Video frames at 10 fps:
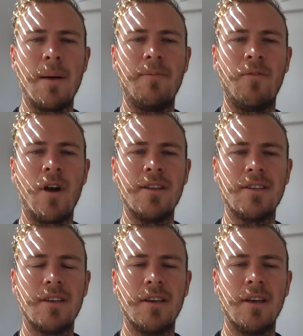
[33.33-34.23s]
up
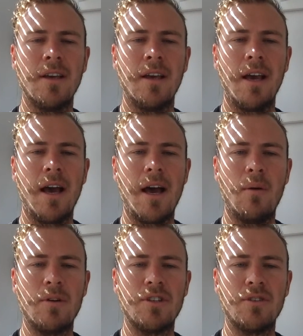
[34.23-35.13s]
front,
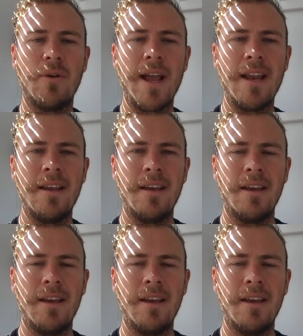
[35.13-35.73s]
which is great.